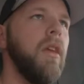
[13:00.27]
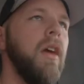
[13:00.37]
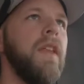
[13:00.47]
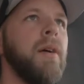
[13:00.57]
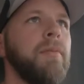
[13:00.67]

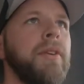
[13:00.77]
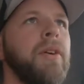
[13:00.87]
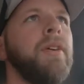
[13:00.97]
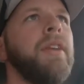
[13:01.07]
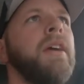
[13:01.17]
and then I'm gonna be
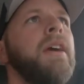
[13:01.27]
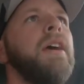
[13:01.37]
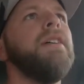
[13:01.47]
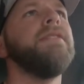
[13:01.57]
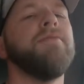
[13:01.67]
doing
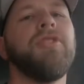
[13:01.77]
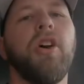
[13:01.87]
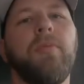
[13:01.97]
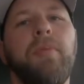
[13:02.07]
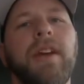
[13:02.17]
some
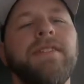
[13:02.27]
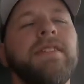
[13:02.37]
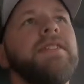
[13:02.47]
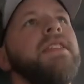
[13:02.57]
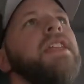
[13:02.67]
shoulder
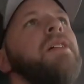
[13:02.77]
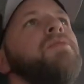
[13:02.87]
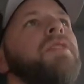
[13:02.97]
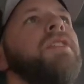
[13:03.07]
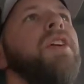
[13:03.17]
presses, and then I
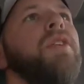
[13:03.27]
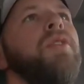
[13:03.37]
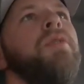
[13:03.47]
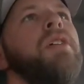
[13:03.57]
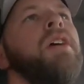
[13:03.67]
want to
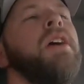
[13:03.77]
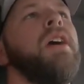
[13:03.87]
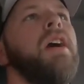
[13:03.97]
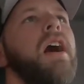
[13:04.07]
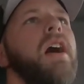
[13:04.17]
do
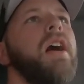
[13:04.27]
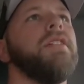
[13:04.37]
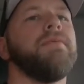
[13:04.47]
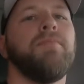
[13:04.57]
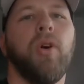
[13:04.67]

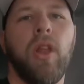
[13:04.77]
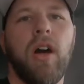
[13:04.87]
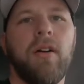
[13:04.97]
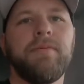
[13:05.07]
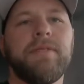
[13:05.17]
some
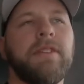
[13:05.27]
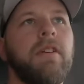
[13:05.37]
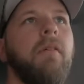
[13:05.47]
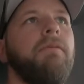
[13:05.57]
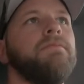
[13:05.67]
pull-ups,
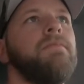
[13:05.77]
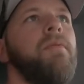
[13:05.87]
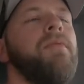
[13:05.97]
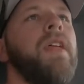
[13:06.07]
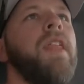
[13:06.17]

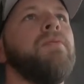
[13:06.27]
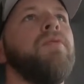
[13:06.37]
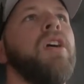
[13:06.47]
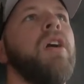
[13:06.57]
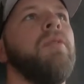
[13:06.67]
and then I'm
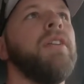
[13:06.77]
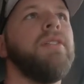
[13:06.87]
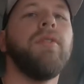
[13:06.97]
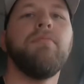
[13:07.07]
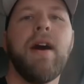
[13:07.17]
gonna go
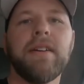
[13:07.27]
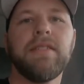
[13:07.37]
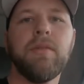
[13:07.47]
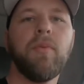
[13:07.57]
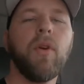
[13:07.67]
into the
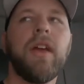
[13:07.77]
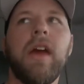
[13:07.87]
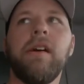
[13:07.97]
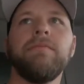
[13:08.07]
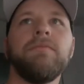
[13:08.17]
bicep
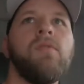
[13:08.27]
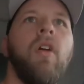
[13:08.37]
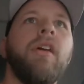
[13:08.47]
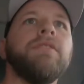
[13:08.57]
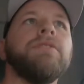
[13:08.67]
workout,
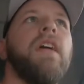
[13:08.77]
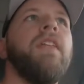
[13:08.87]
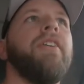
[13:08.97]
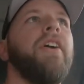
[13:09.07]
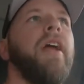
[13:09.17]
and
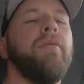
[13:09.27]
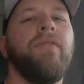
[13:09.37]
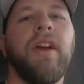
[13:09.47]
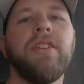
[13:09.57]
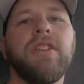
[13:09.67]
after that I'm gonna
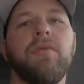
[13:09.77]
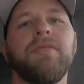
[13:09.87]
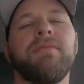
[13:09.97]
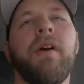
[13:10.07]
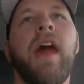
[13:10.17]
finish up
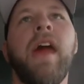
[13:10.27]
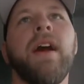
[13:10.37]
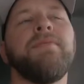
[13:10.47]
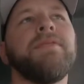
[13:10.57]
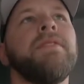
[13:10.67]
with some
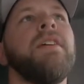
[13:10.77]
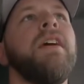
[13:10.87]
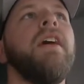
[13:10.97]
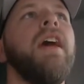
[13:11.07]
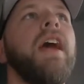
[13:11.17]
abs,
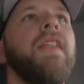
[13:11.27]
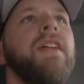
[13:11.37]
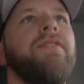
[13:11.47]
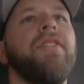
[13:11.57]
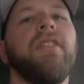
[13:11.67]
and
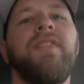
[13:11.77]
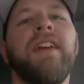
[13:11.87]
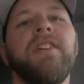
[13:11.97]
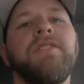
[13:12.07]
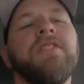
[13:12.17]
then for the
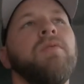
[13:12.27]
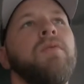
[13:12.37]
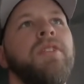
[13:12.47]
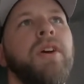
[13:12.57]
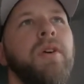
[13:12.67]
finisher I'm
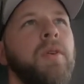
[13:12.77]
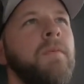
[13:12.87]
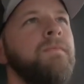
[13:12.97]
either